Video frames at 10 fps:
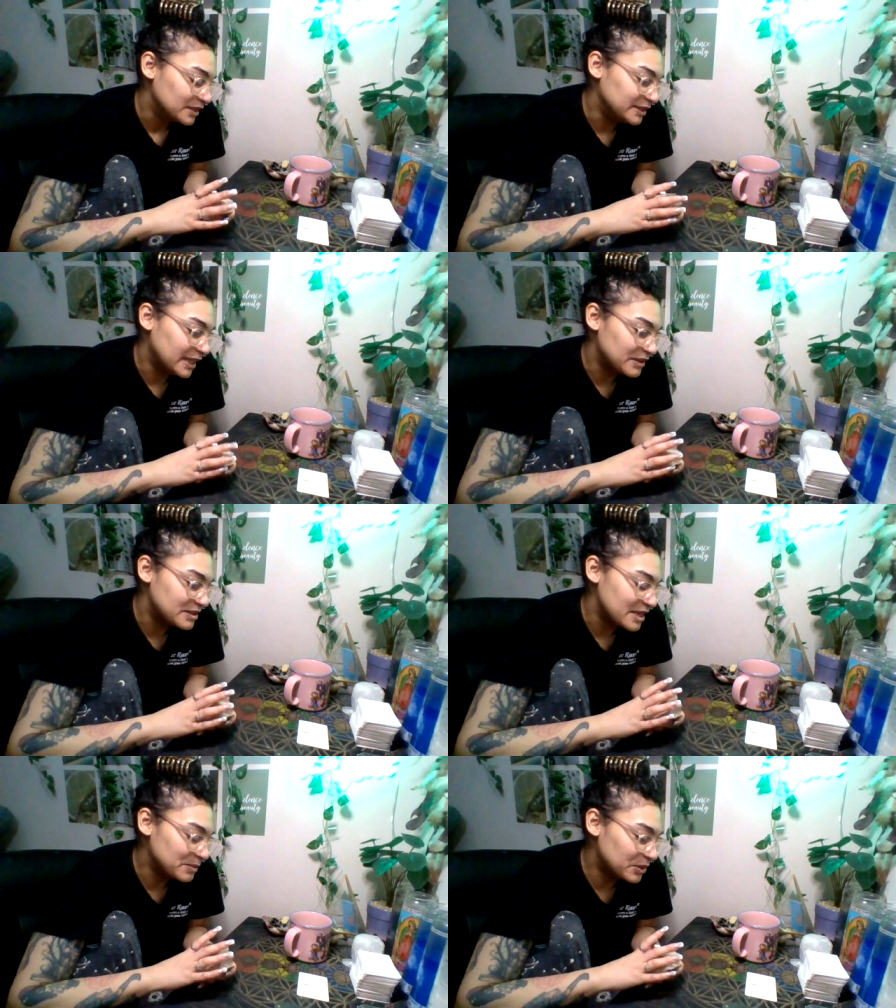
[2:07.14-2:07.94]
Yeah, the
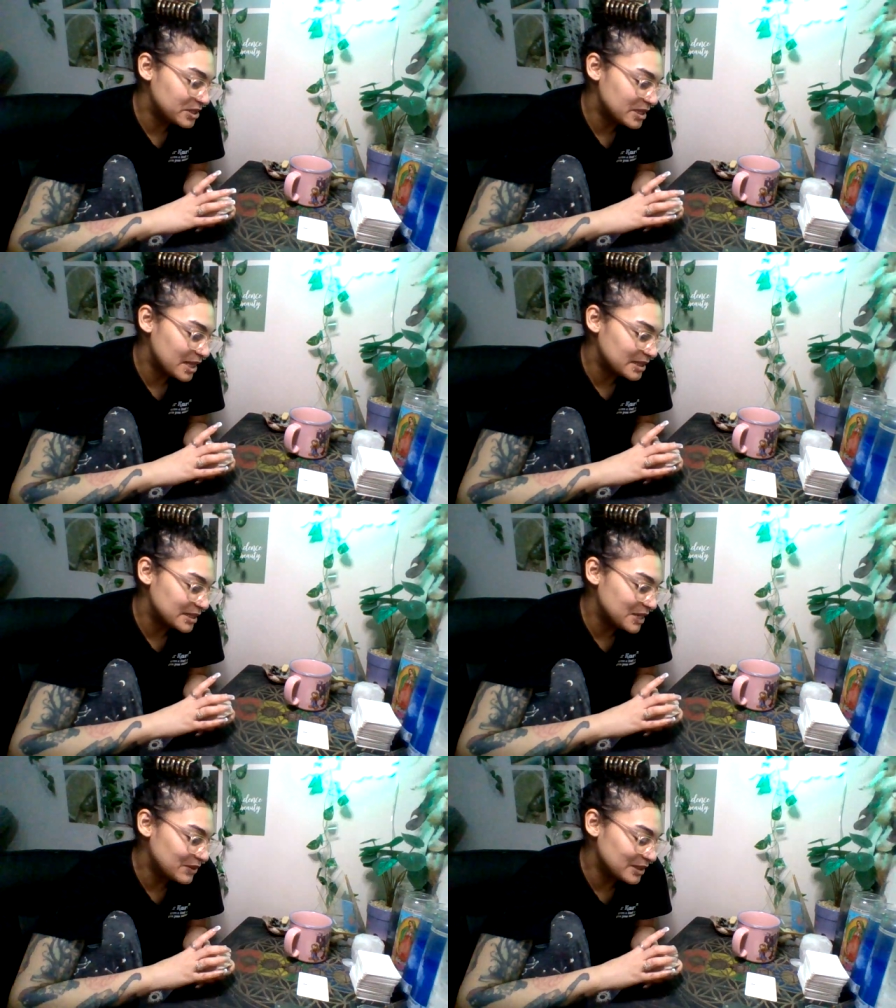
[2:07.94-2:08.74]
same person that's
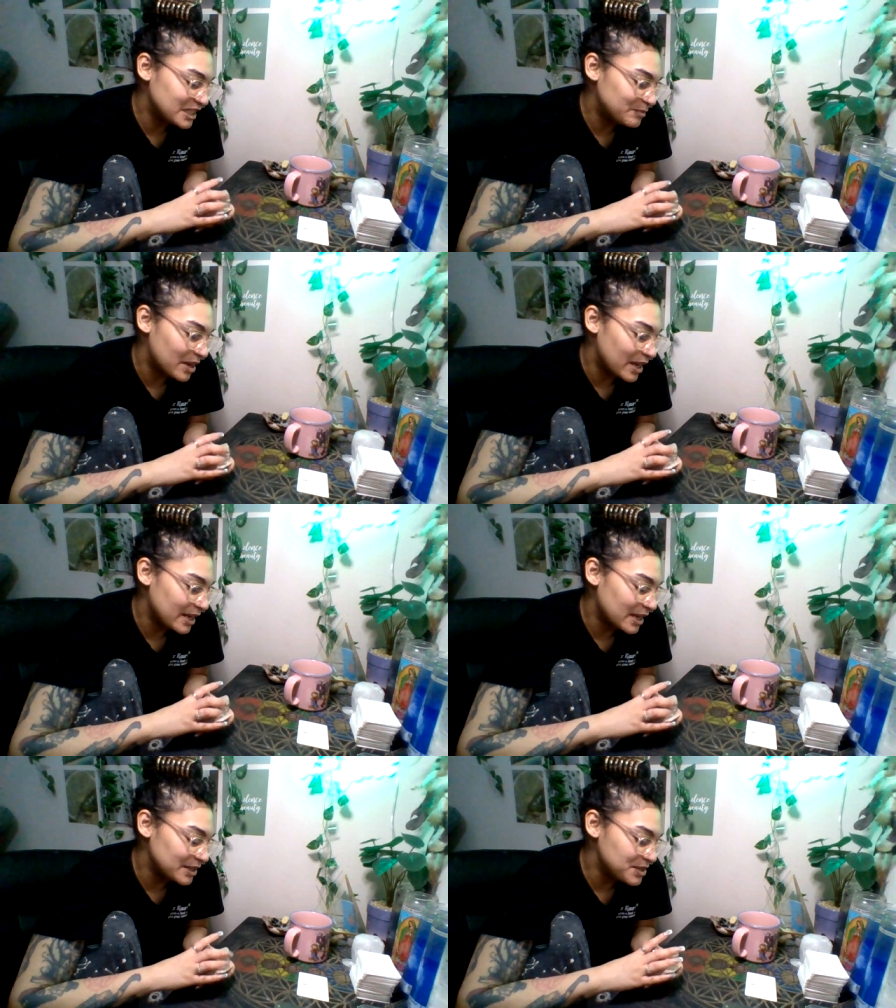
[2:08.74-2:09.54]
secretly
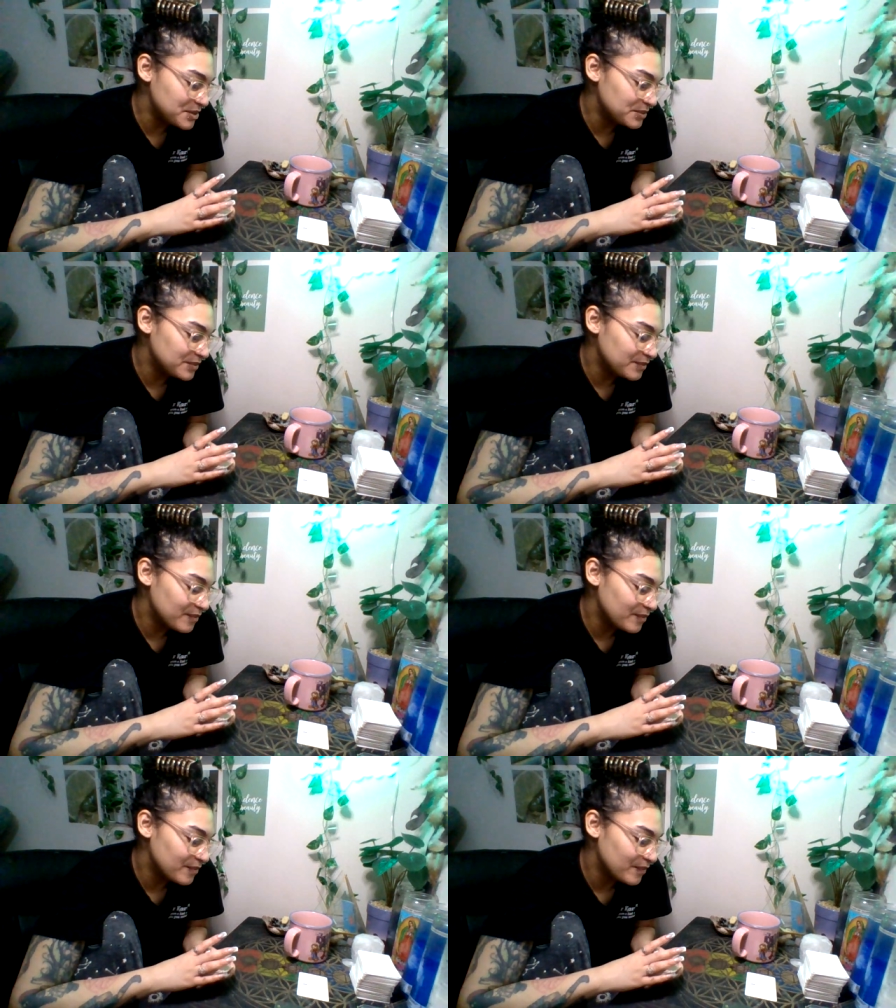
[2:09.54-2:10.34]
spying on you.
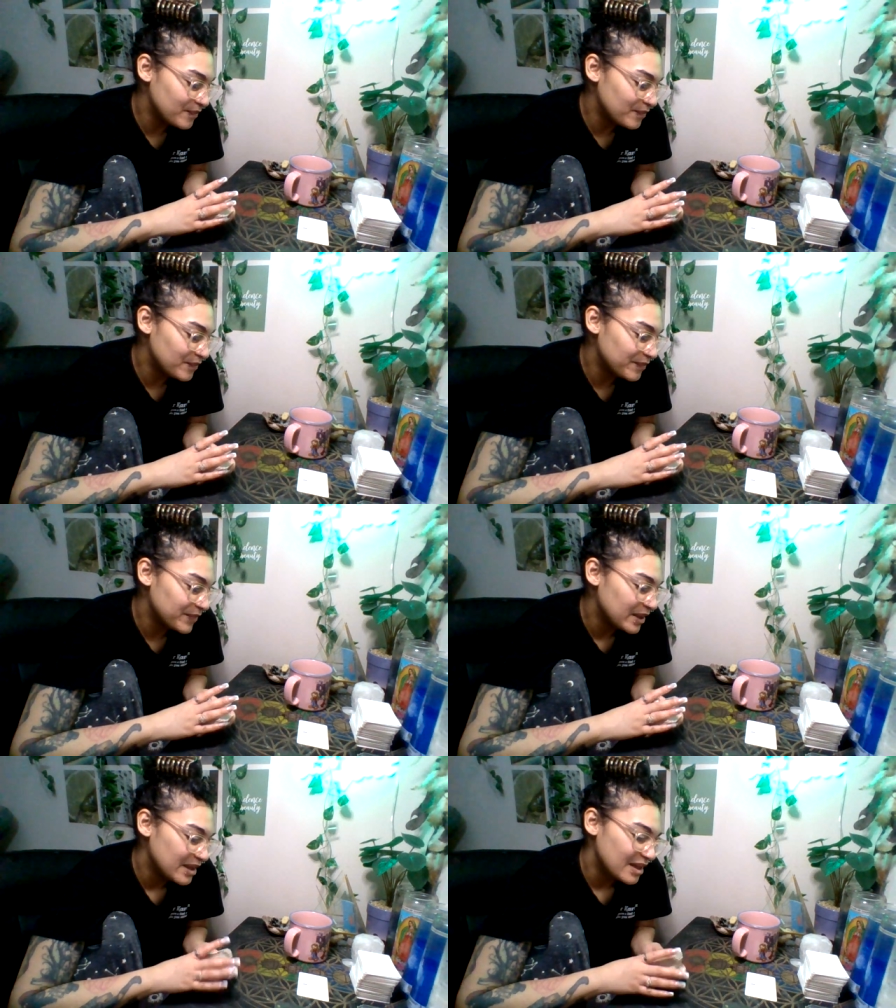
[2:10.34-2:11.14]

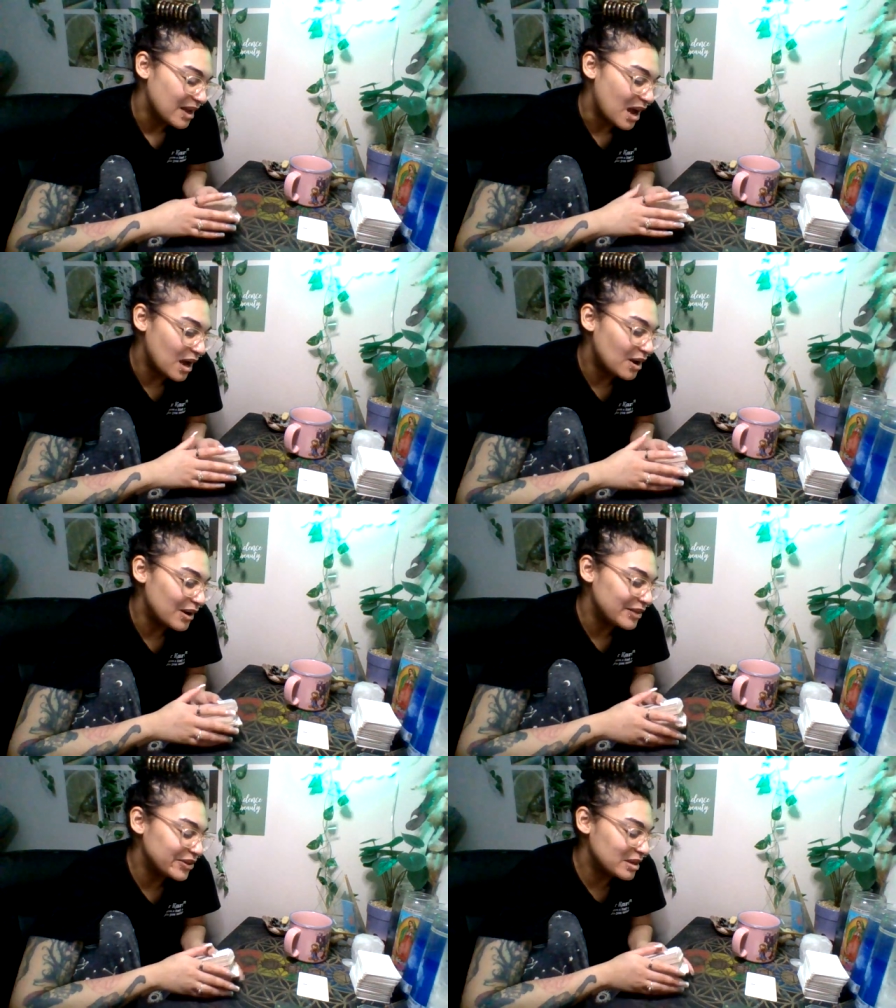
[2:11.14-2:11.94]

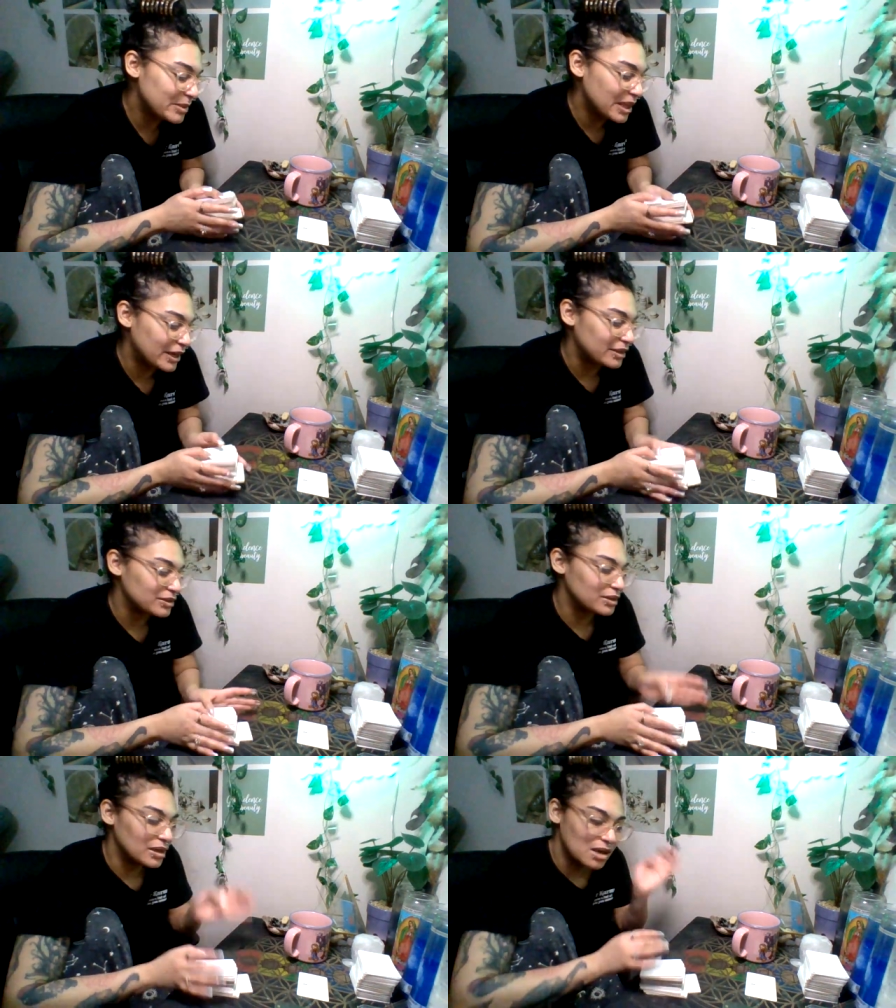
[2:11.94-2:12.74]
There could be like
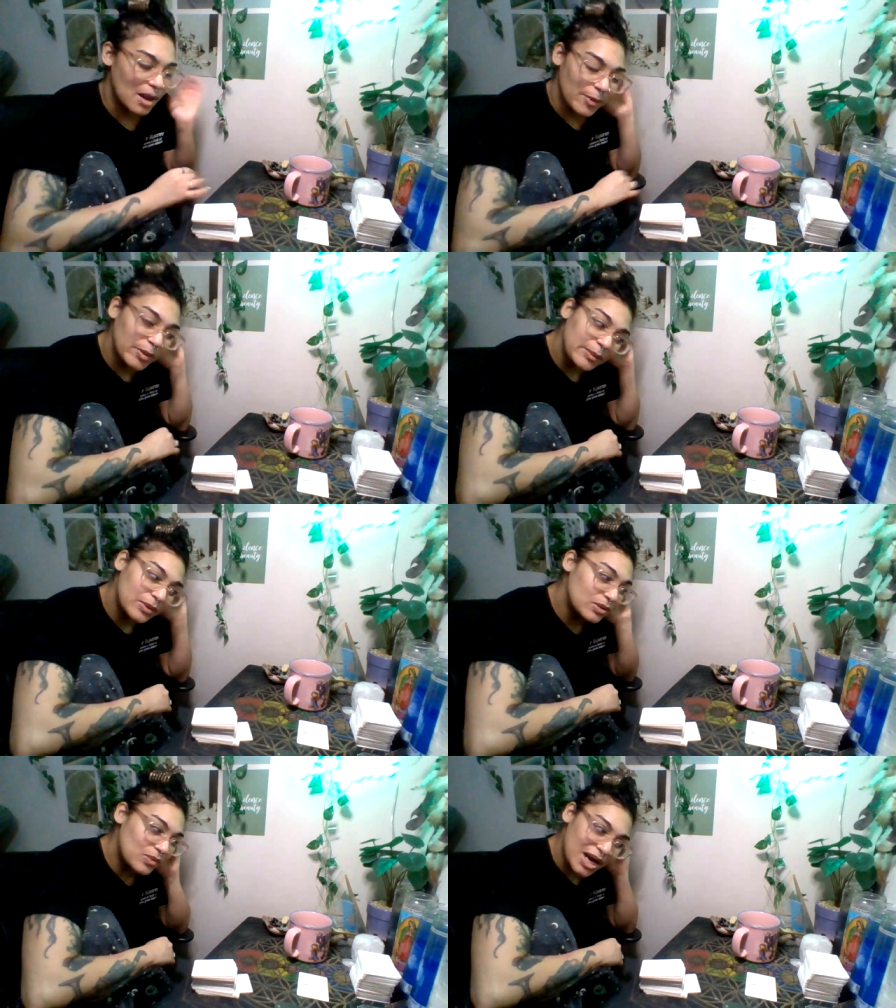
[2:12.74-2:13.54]
a couple
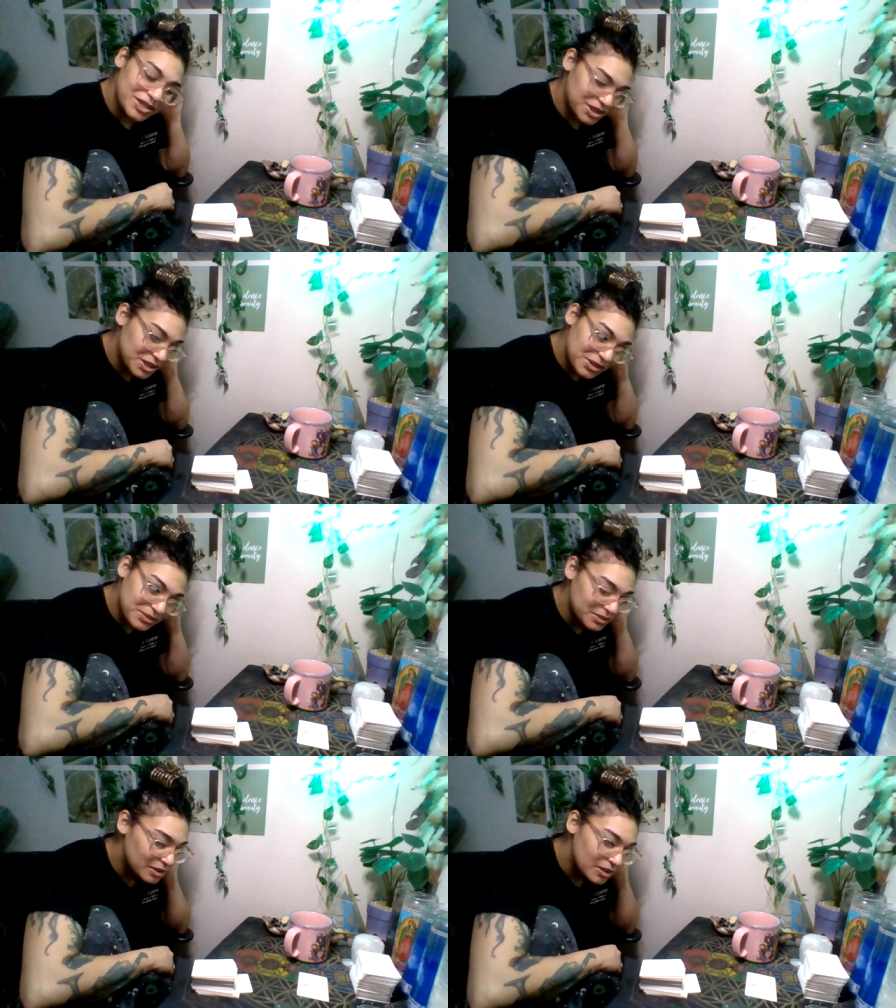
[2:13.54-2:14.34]
people watching you.